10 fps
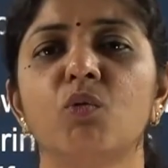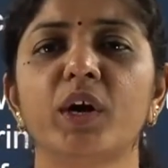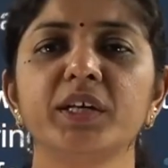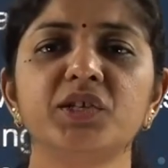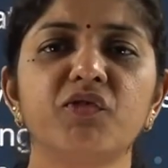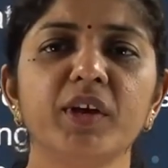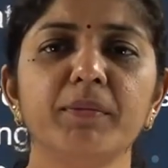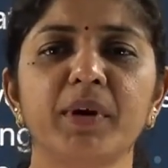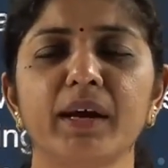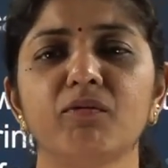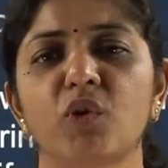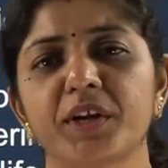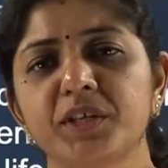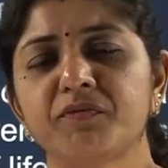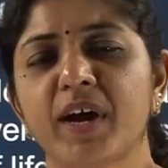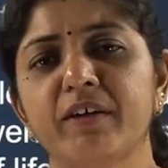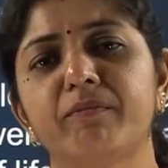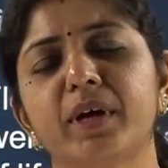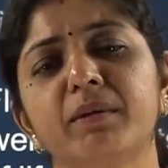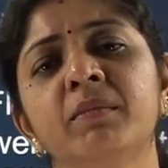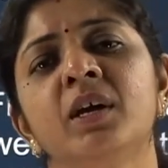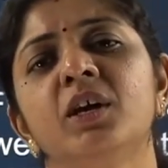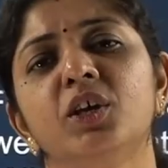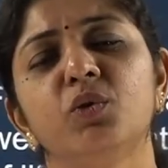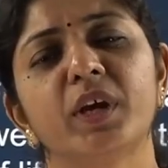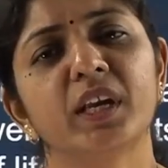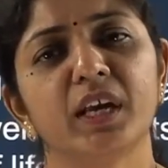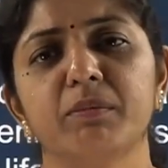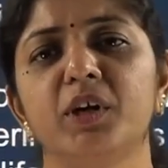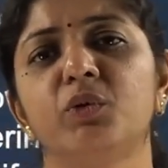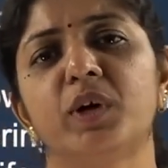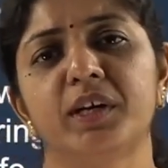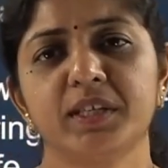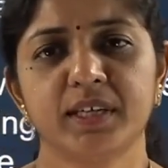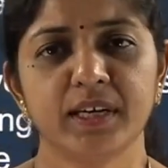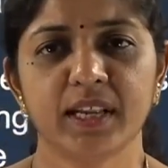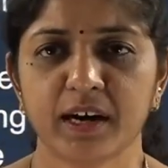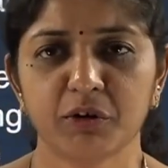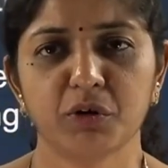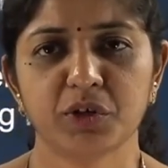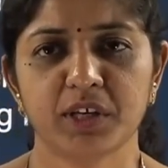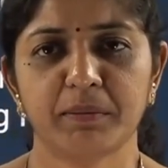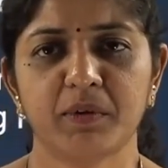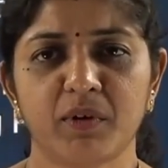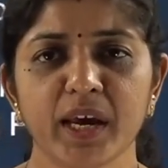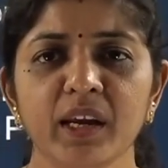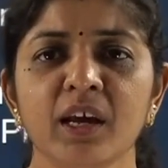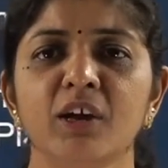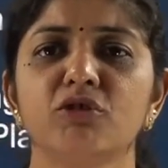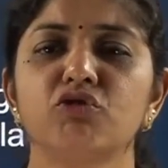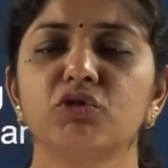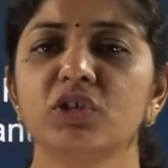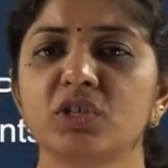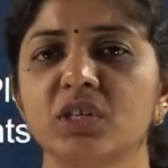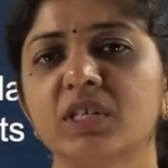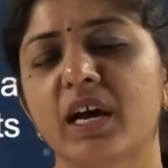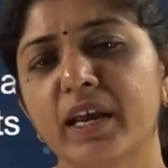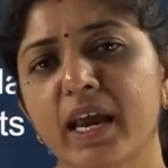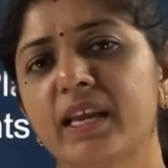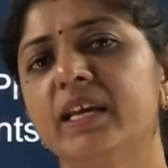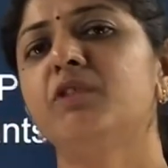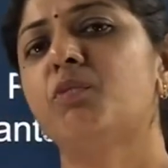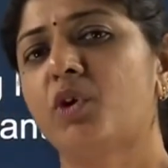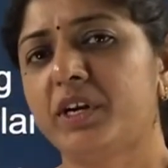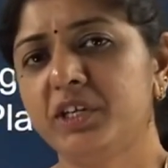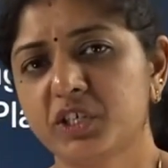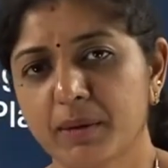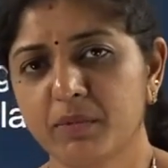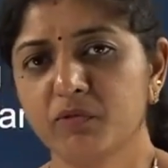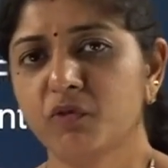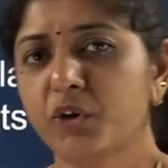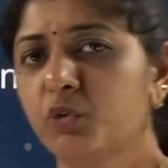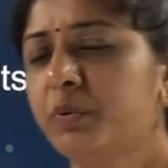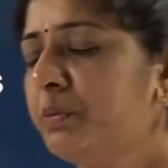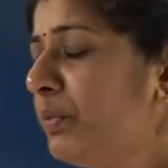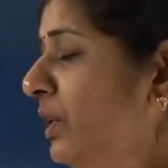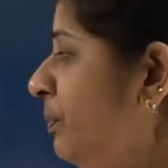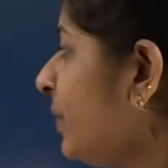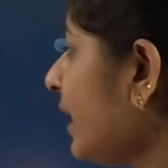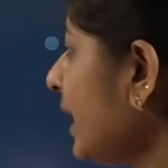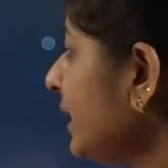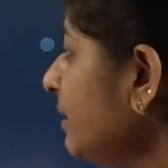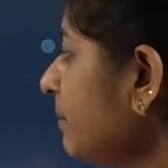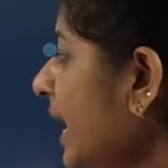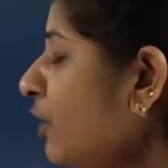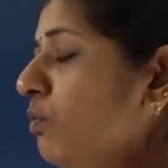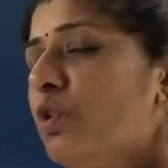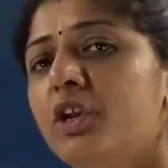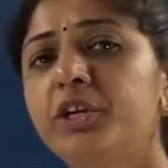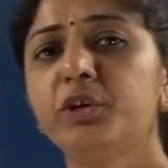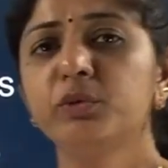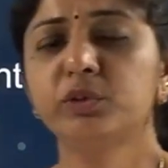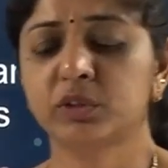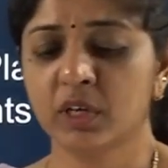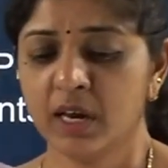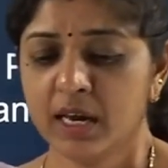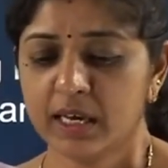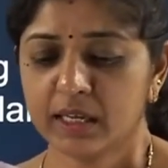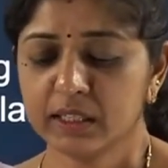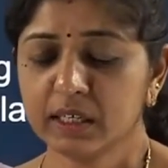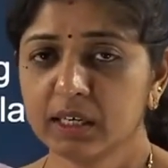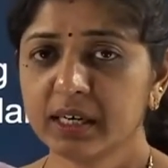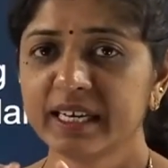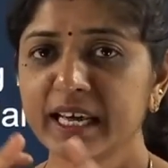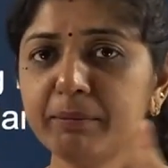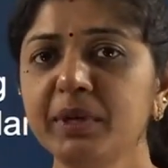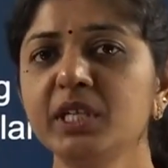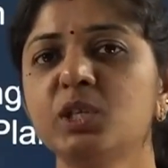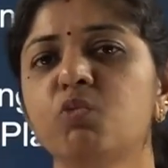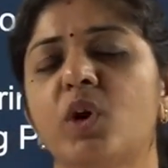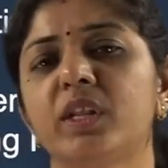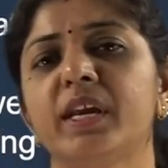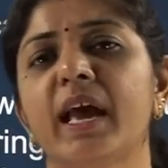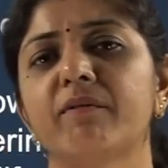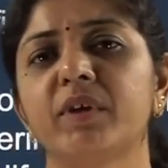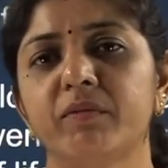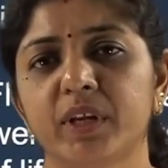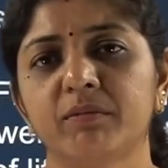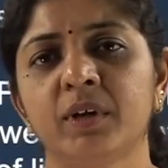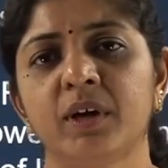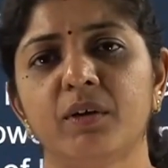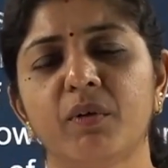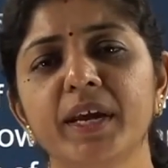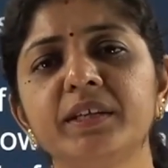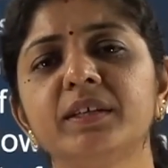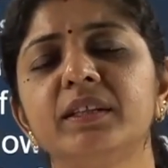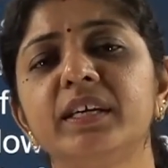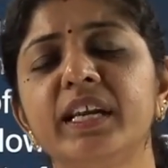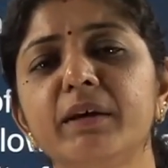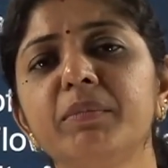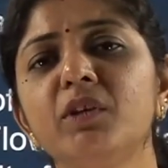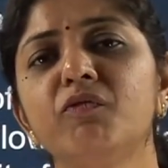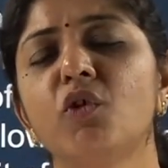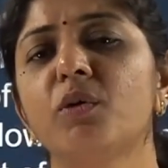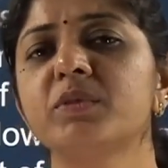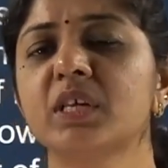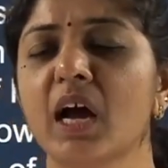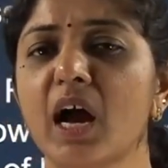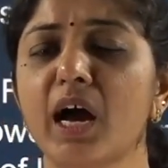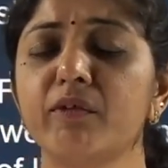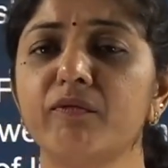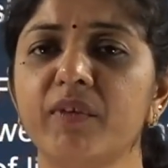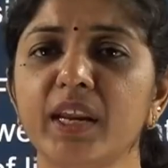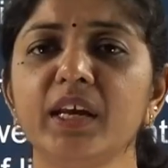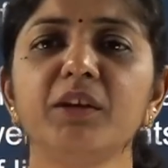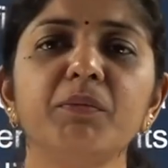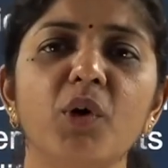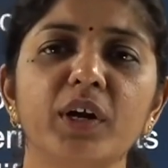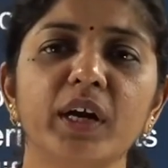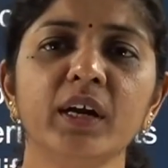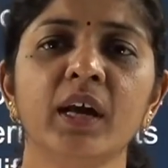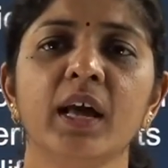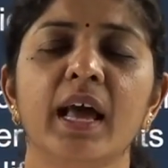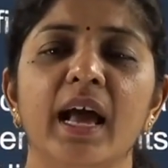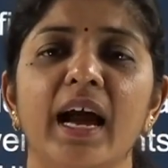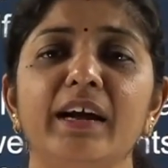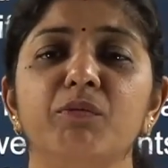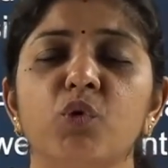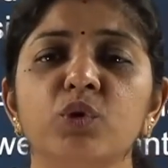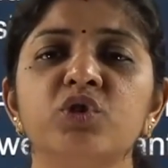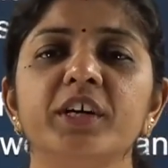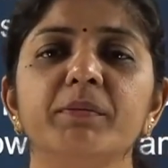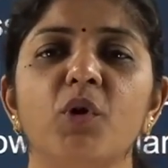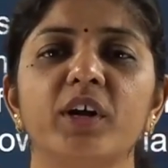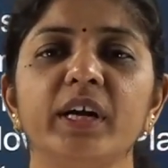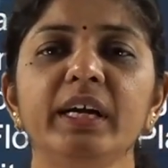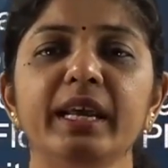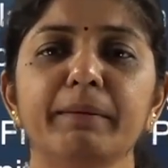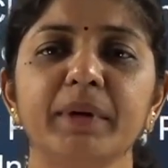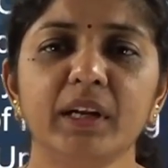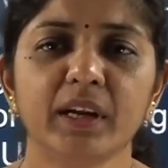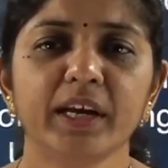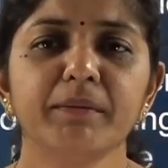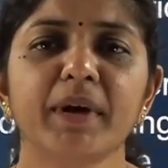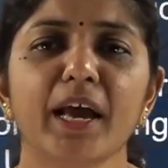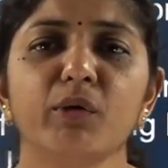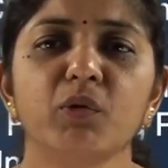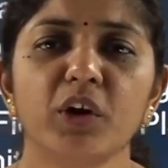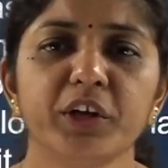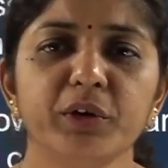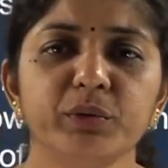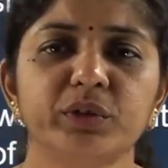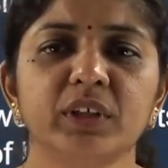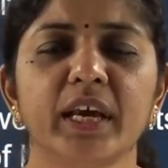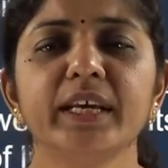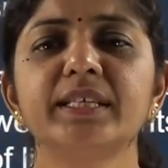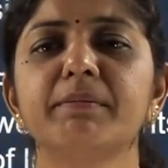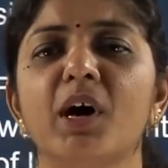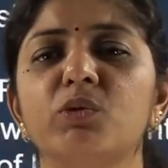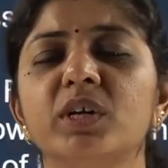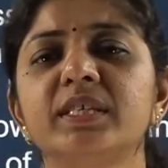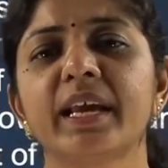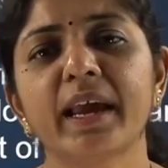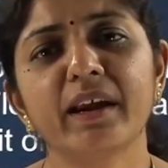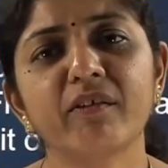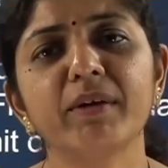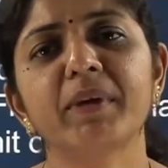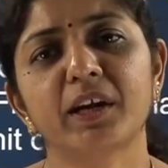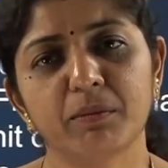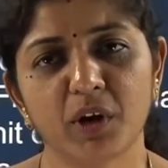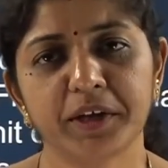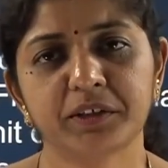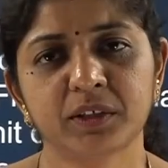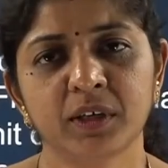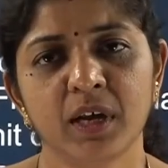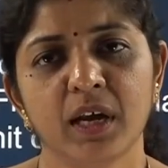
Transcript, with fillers: what is 3 prime, what is 5 prime, you can able to understand that concept, right? So this is again important chapter for you people. And in biomolecules, the tables what they have given, right, the table forms are very important, and most important table in biomolecules is about the secondary metabolites.